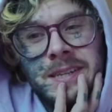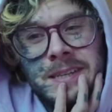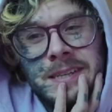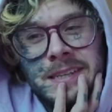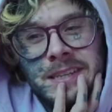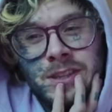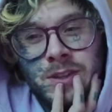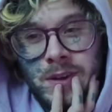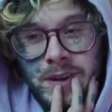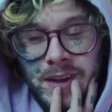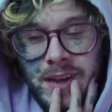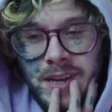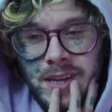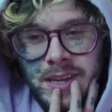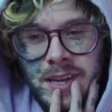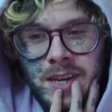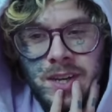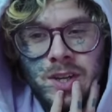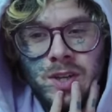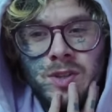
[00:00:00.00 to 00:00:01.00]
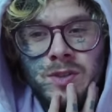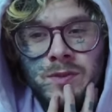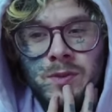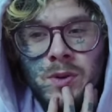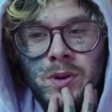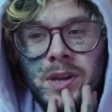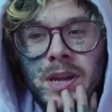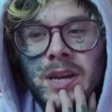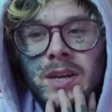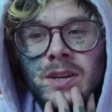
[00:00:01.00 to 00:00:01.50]
So I got Geckos,
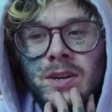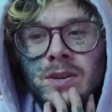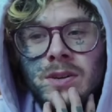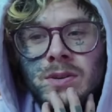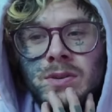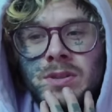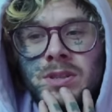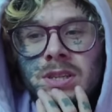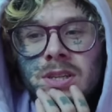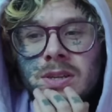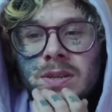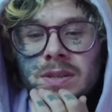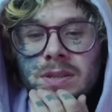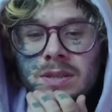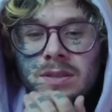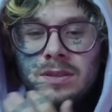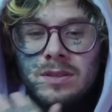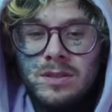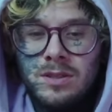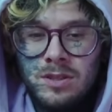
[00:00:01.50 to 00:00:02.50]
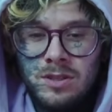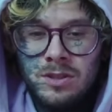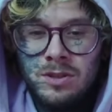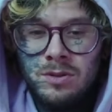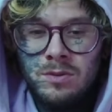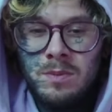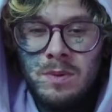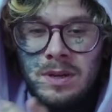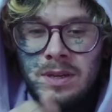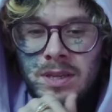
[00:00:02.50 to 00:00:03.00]
4 Geckos,
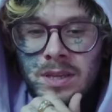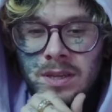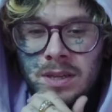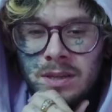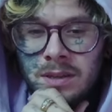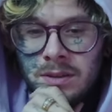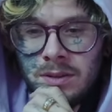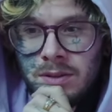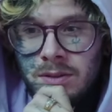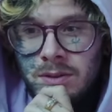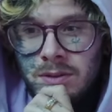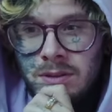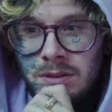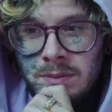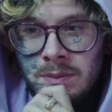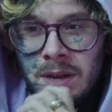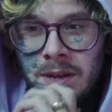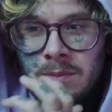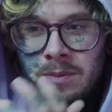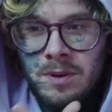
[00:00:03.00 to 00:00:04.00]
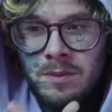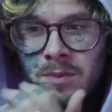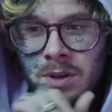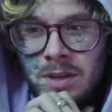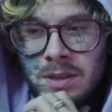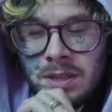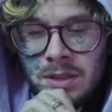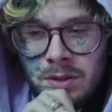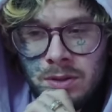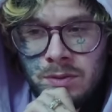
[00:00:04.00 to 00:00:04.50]
2 Nightmare
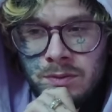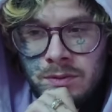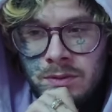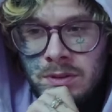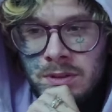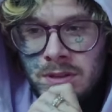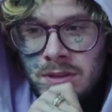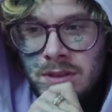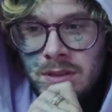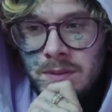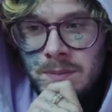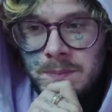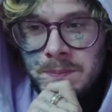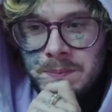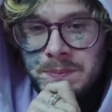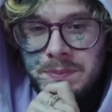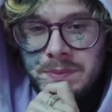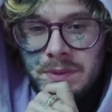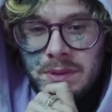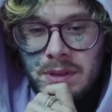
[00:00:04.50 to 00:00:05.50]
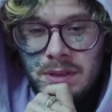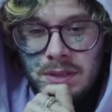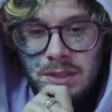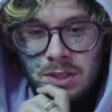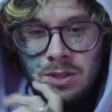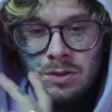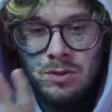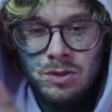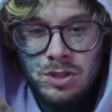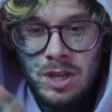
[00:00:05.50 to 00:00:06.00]
Monkey Luffys,
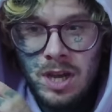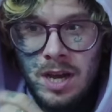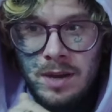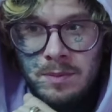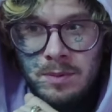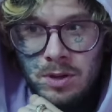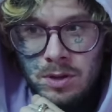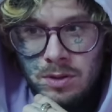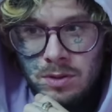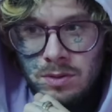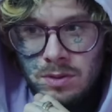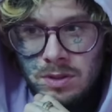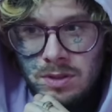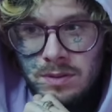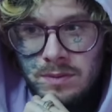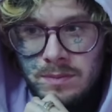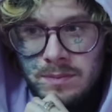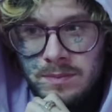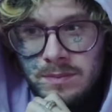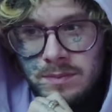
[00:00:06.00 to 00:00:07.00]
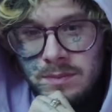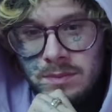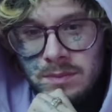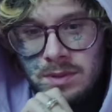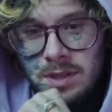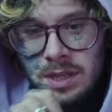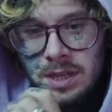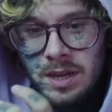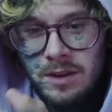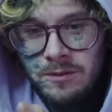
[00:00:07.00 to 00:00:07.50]
2 Sabos.
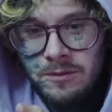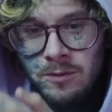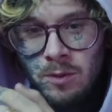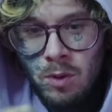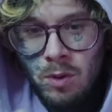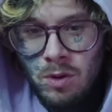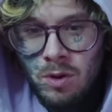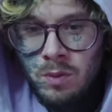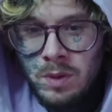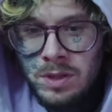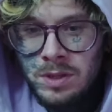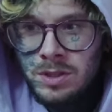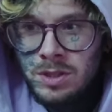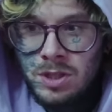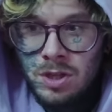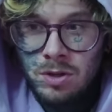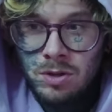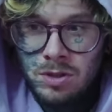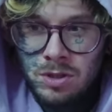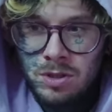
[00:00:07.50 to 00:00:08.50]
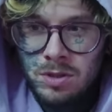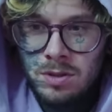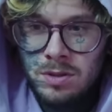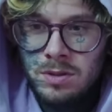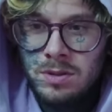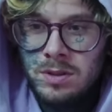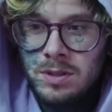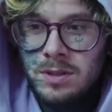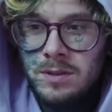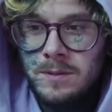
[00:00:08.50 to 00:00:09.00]
I got 4 Queen
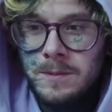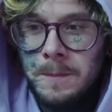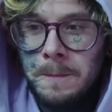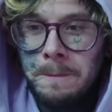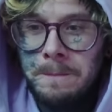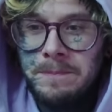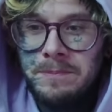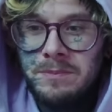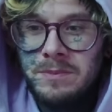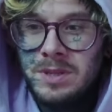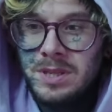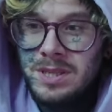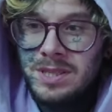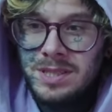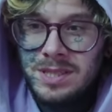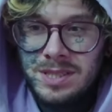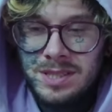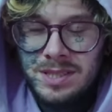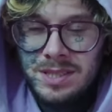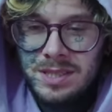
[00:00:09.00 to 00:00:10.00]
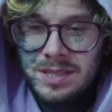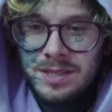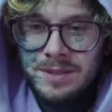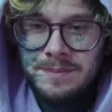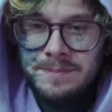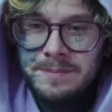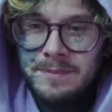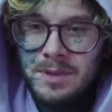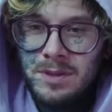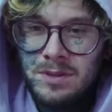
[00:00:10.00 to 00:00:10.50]
Searchers because this is
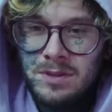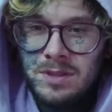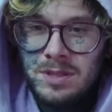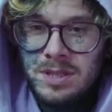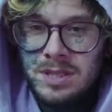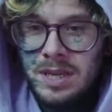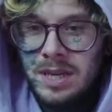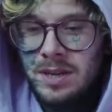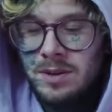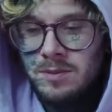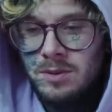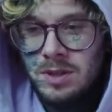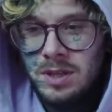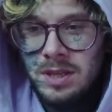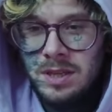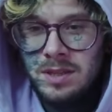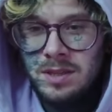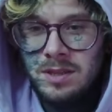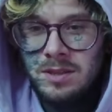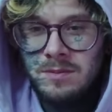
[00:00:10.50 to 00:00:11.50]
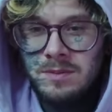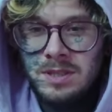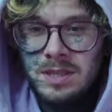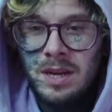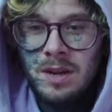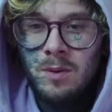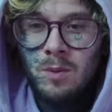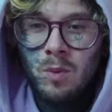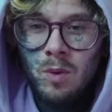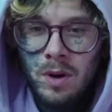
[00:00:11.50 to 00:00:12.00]
mostly Animal Kingdoms and
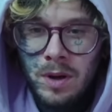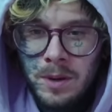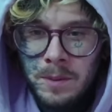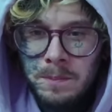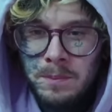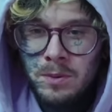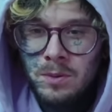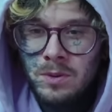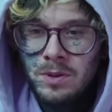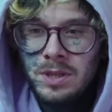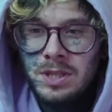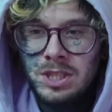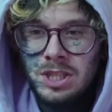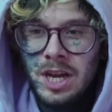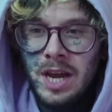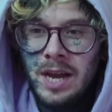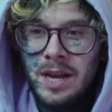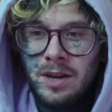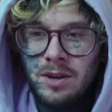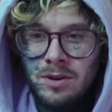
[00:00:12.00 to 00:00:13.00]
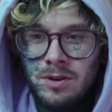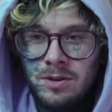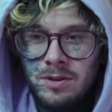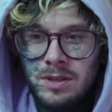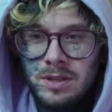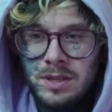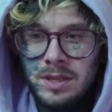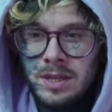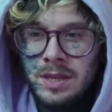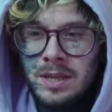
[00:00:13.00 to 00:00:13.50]
I want to pull the Jack
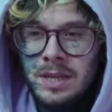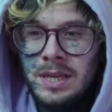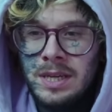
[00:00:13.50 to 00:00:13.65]
early.